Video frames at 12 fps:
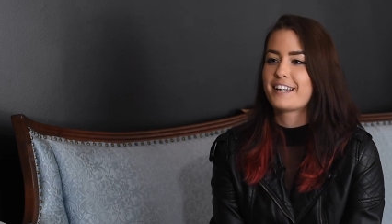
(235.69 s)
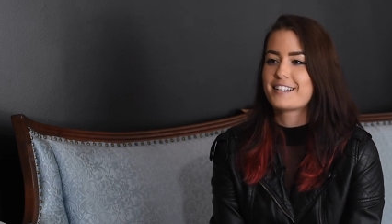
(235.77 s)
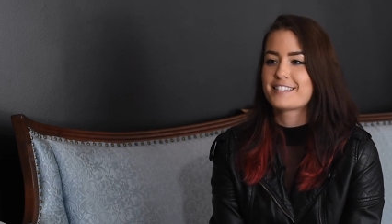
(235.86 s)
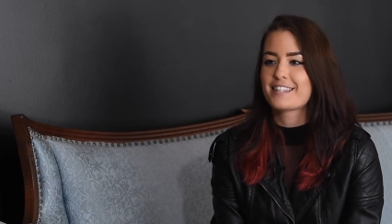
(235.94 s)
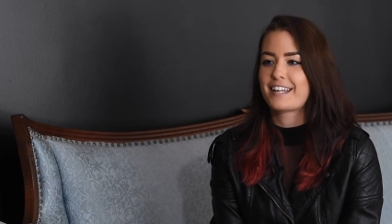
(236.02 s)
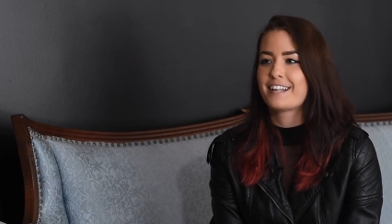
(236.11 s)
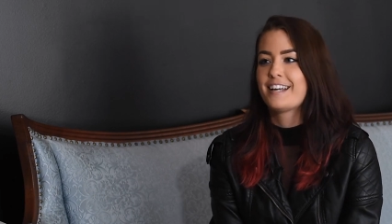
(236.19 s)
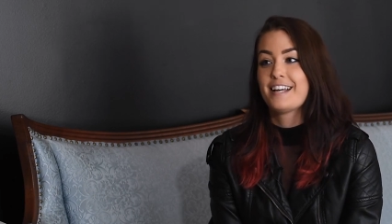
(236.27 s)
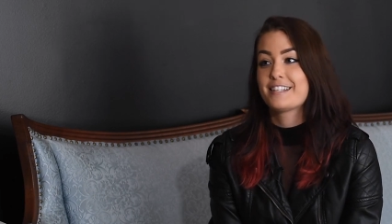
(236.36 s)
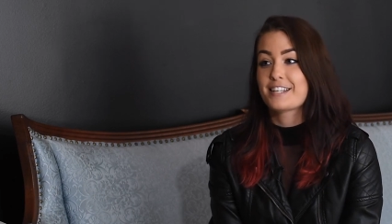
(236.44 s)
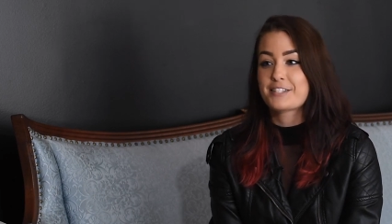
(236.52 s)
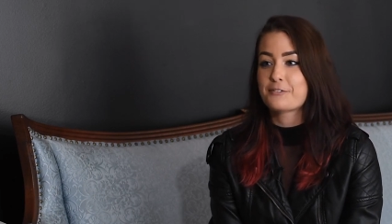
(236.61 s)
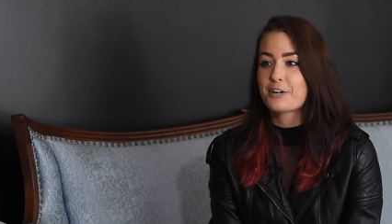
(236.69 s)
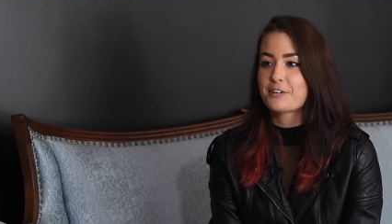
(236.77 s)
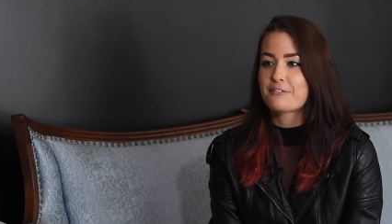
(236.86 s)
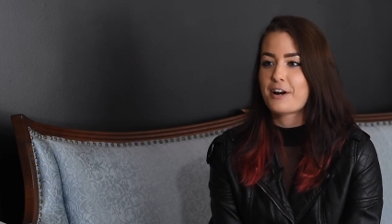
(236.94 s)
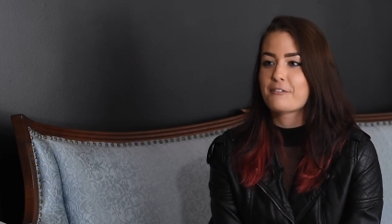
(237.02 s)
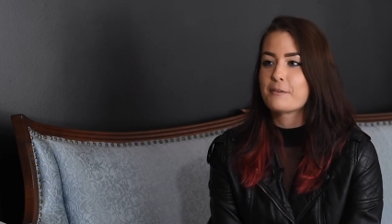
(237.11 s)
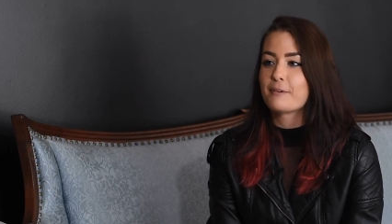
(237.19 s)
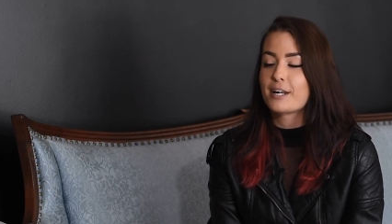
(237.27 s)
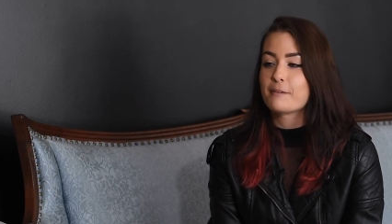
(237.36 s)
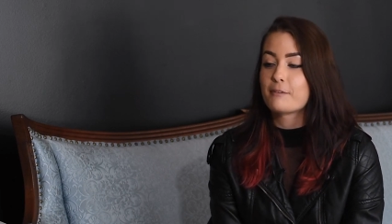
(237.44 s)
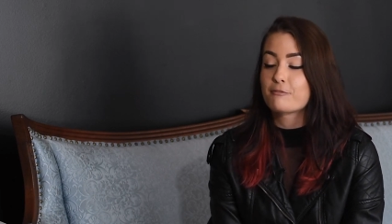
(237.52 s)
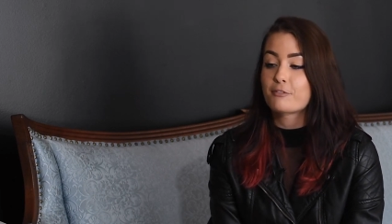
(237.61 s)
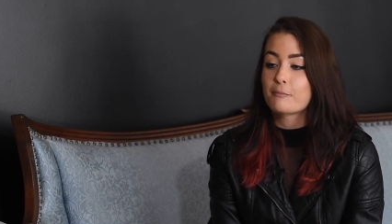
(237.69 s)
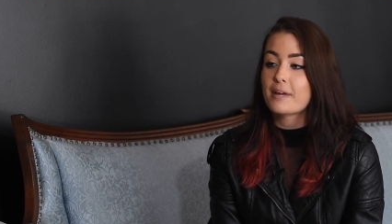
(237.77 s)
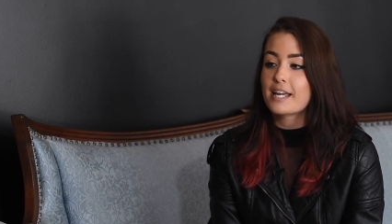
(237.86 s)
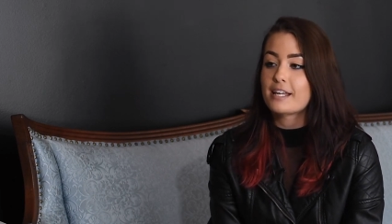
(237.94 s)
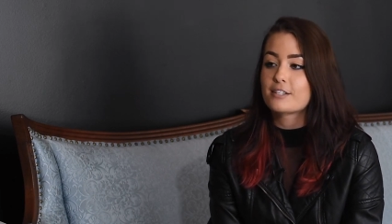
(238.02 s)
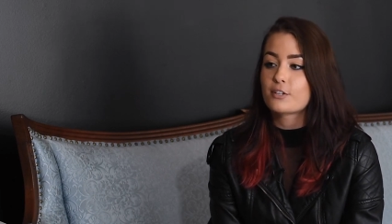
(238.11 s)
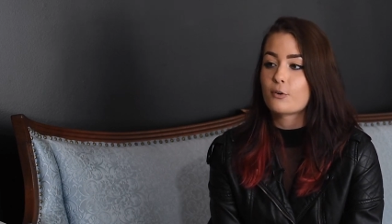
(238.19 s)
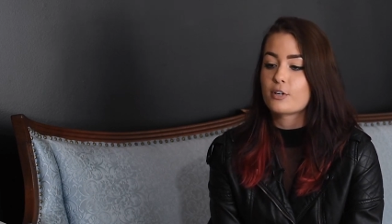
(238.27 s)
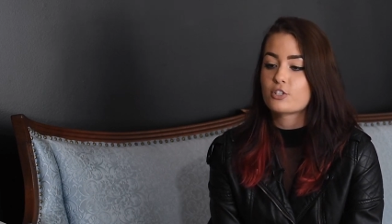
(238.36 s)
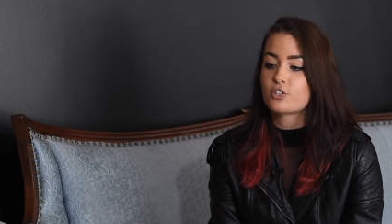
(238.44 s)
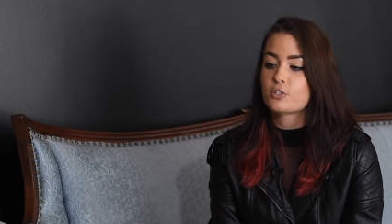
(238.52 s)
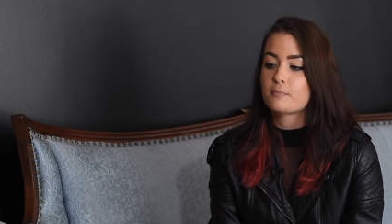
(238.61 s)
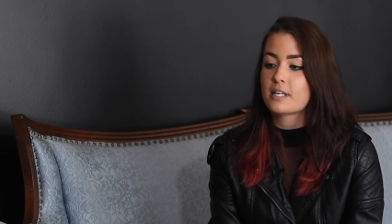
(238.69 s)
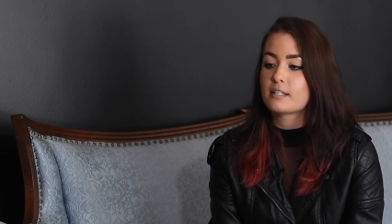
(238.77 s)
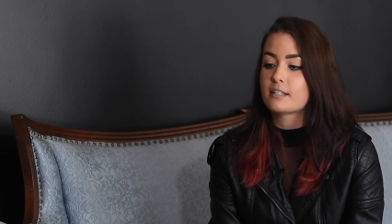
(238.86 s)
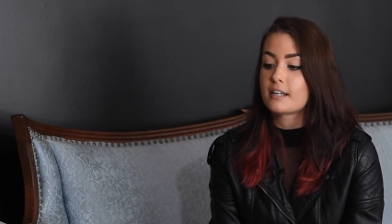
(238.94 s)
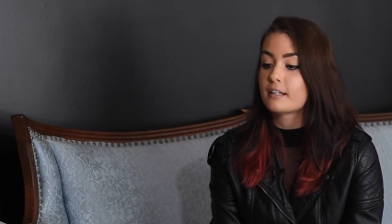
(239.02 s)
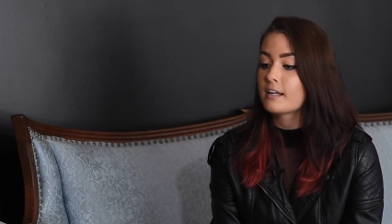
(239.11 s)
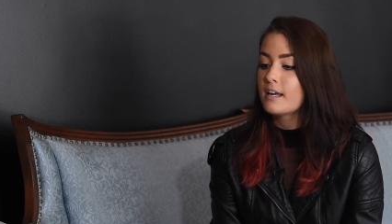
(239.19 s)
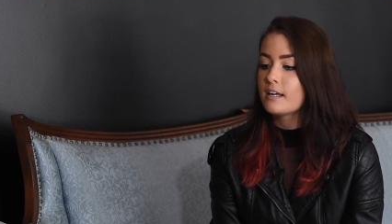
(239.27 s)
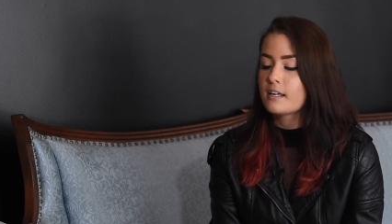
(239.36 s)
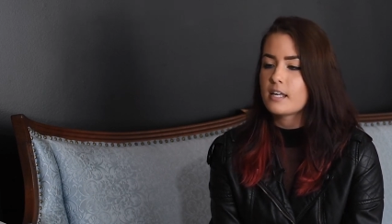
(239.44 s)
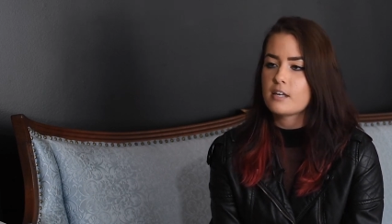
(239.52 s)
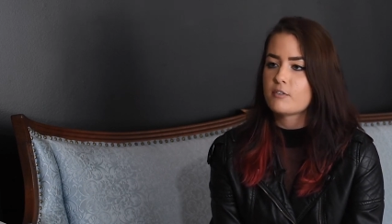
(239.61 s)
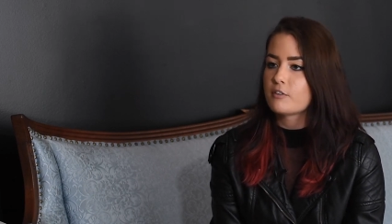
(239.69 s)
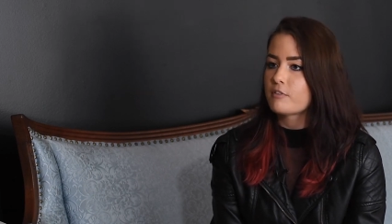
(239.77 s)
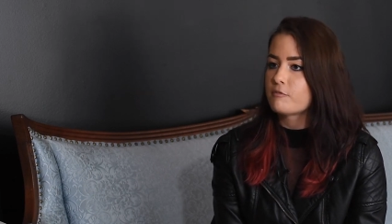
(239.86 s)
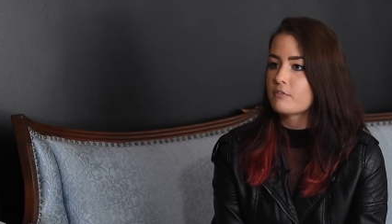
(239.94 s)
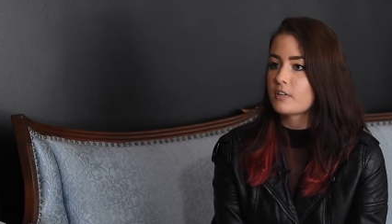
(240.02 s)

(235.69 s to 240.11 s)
It's like, doesn't work for everybody. But for me, it's always just been like, even if I'm